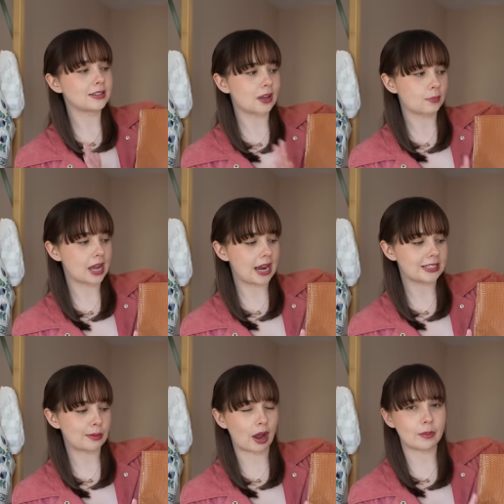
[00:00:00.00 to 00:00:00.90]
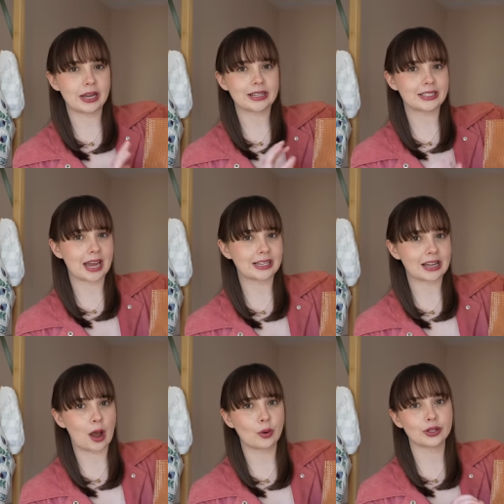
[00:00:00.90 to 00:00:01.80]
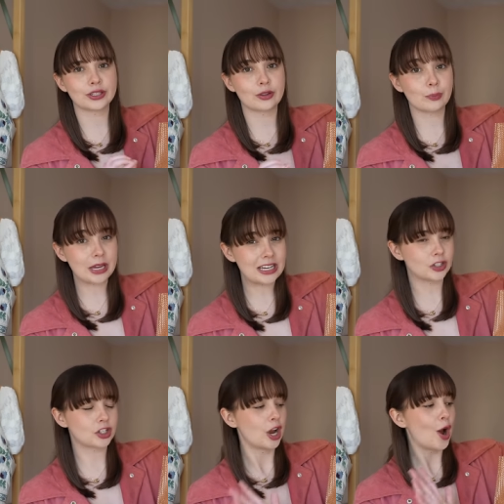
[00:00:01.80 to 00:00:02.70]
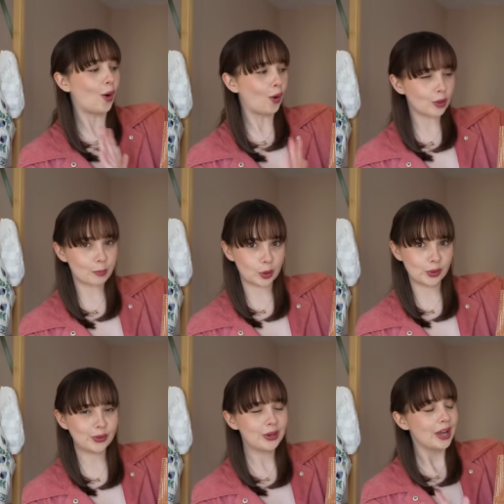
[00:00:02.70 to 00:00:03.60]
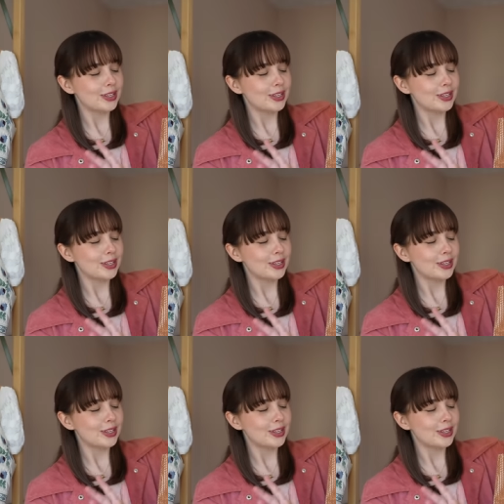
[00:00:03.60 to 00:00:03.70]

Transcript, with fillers: some days it might be to take down to the beach beach or the pool.